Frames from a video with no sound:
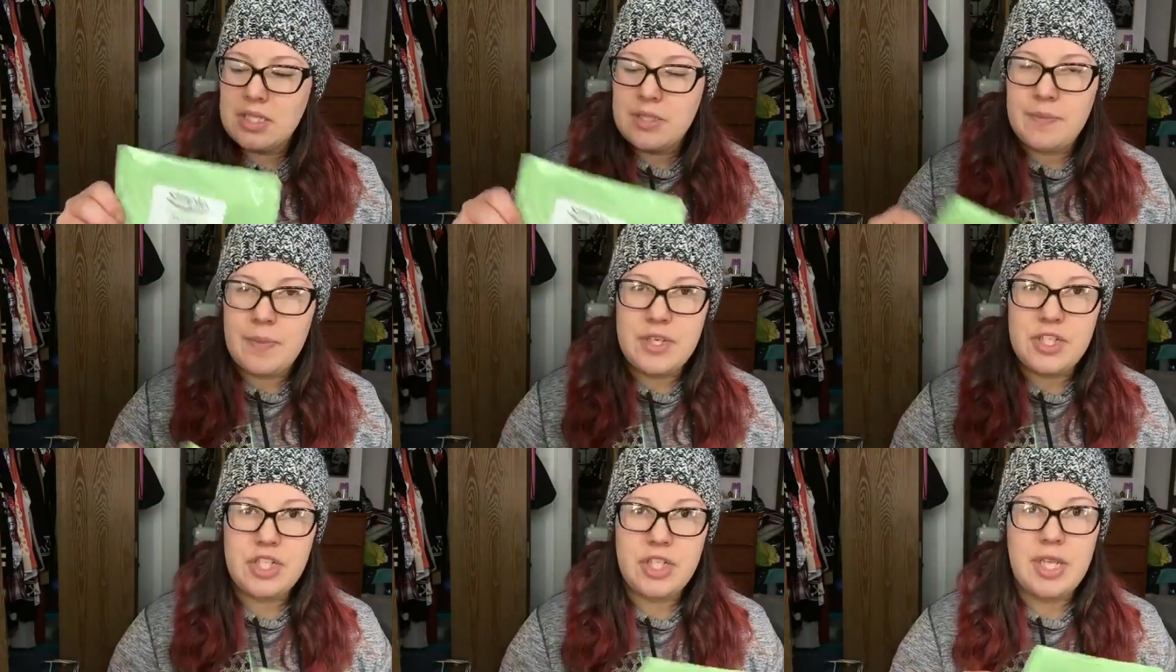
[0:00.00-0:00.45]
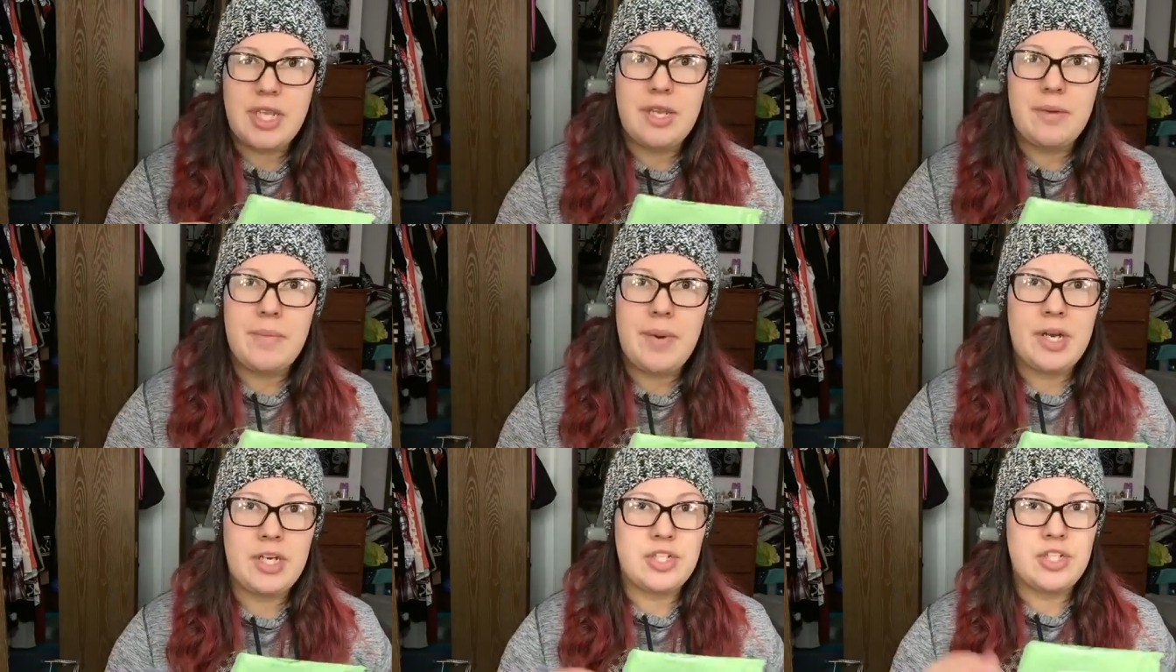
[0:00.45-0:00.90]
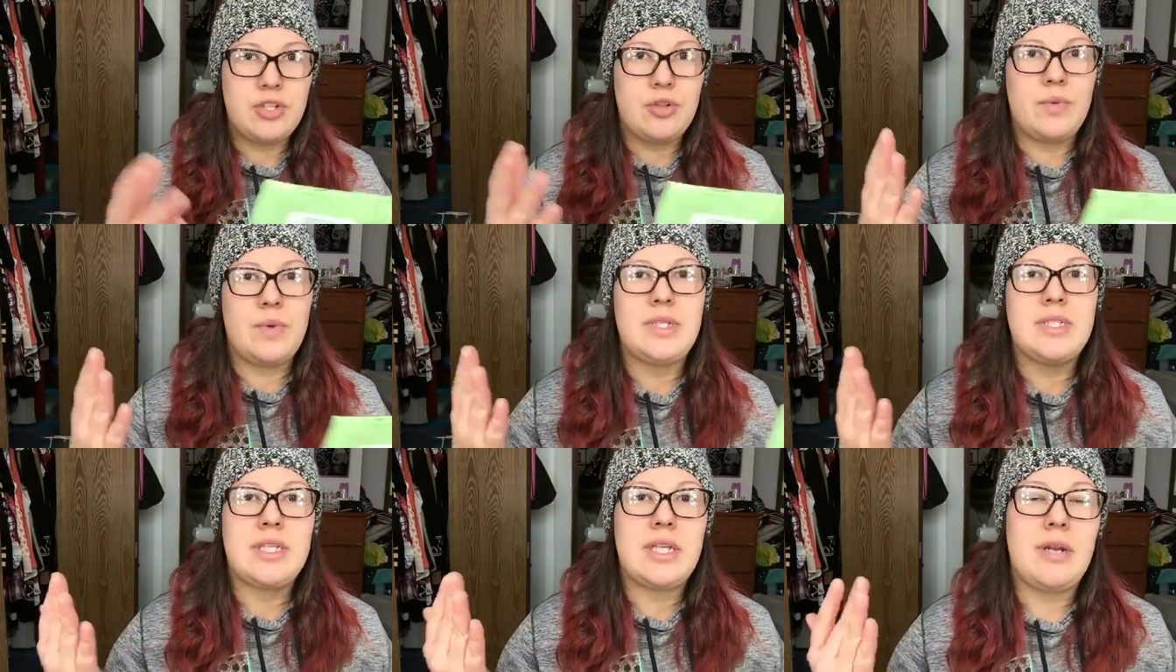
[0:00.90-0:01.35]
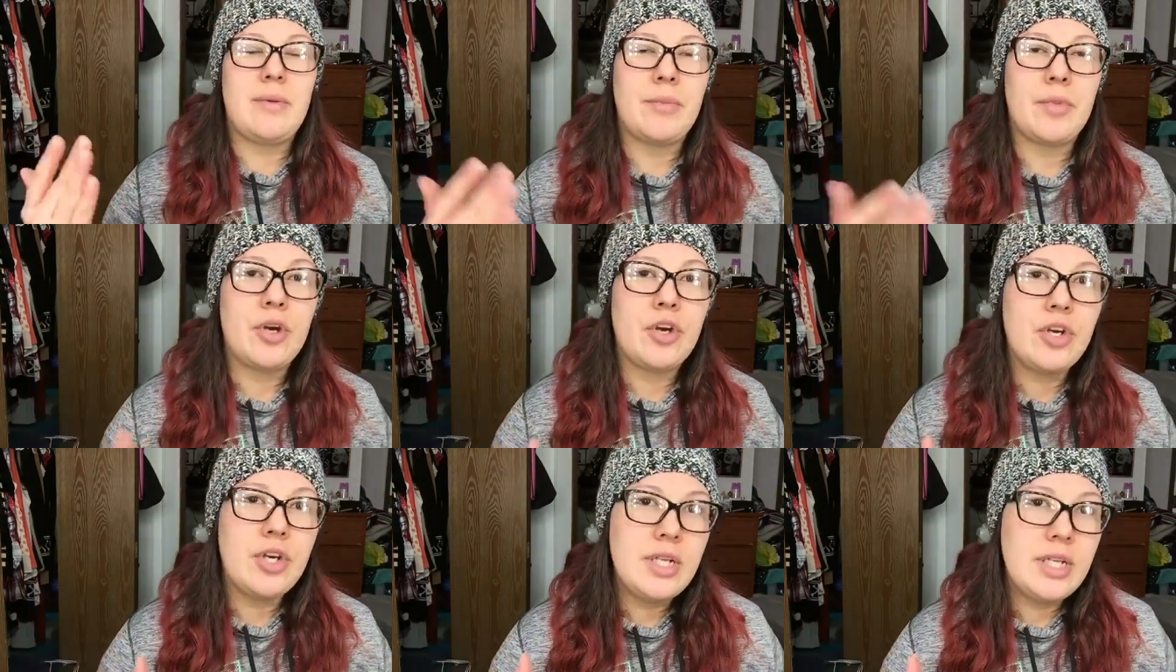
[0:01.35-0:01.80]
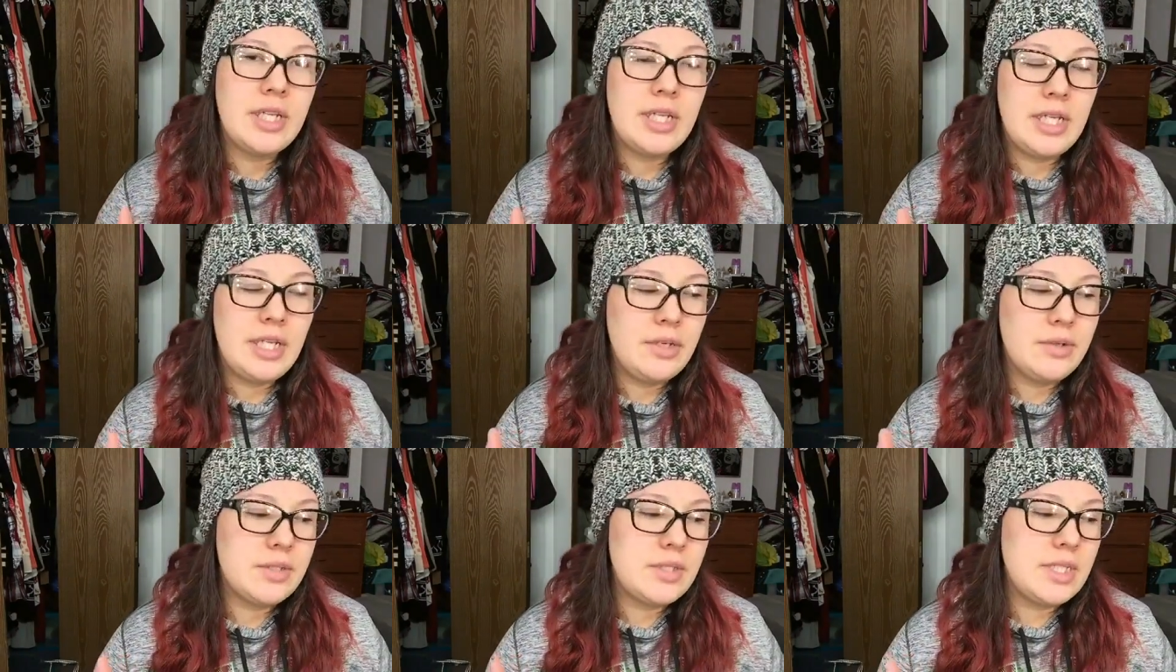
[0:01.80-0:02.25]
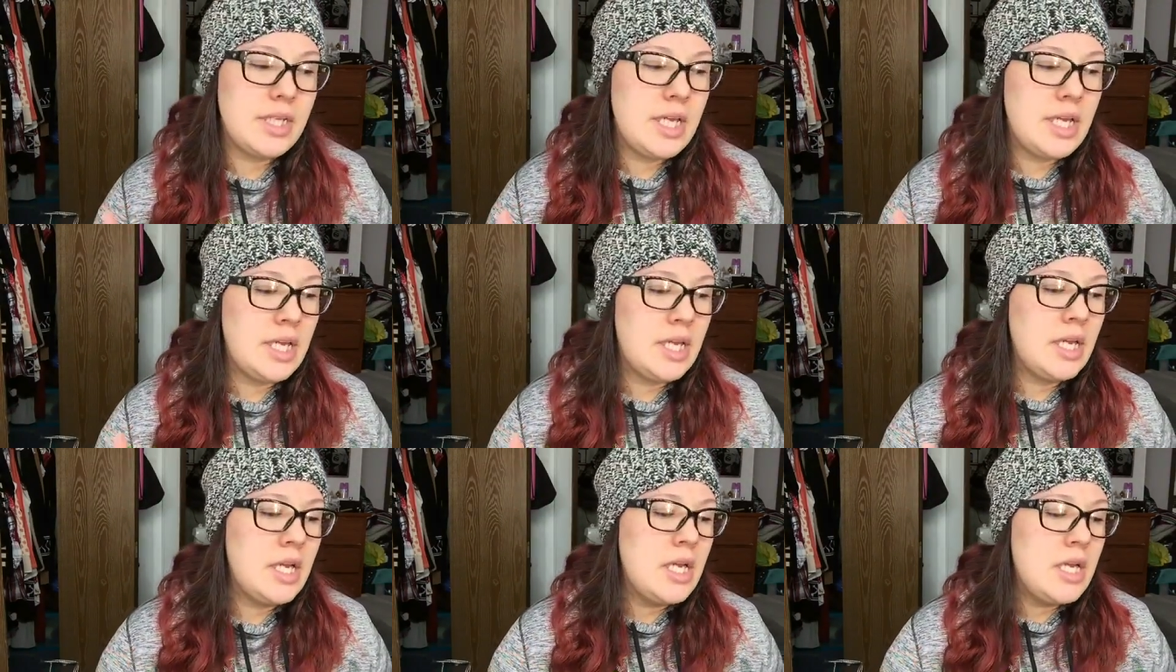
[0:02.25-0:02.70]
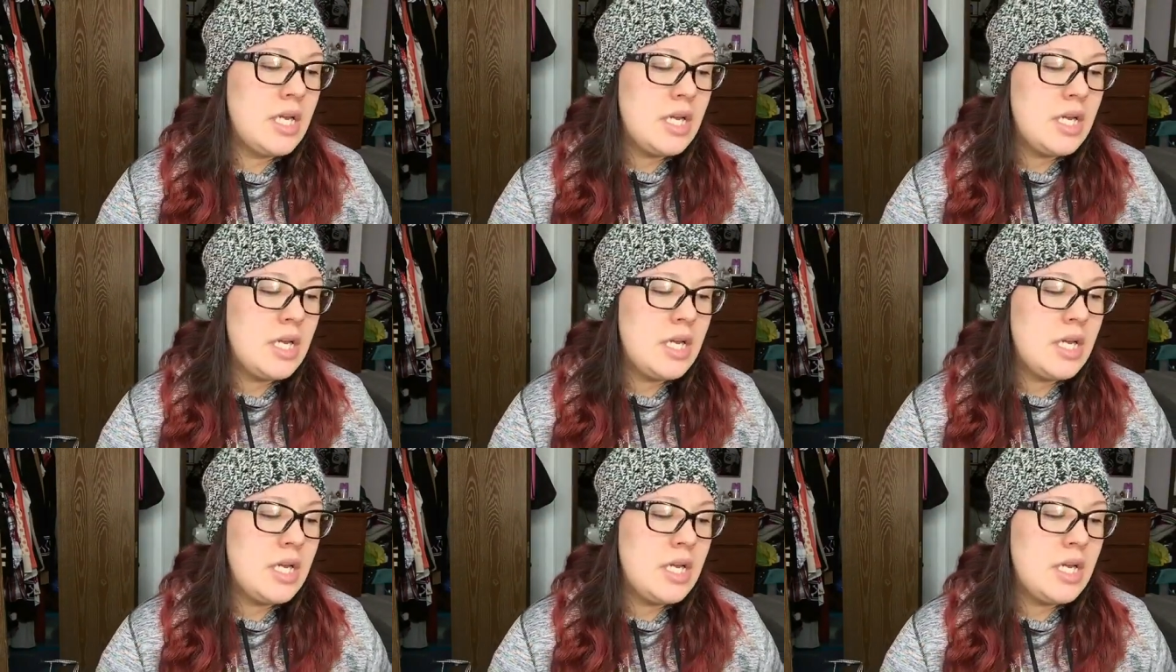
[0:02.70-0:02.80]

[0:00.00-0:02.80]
especially compared to the ones that I'm currently using.